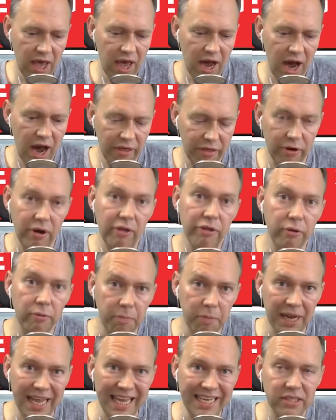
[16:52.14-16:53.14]
there other
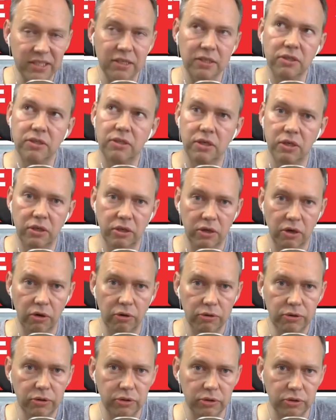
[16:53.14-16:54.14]
places that you
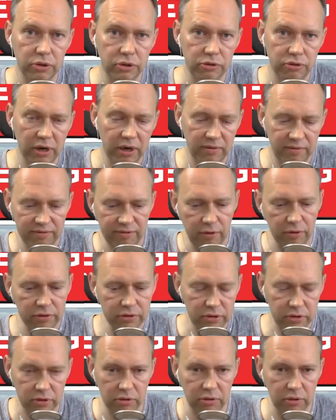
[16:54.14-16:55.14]
go to try and
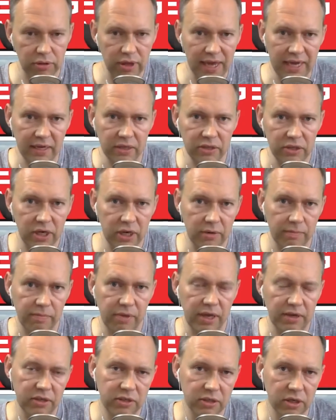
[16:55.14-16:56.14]
foster that
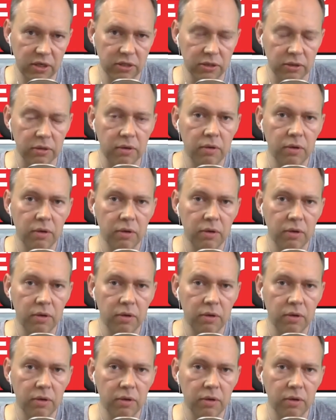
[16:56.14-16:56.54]
that discussion?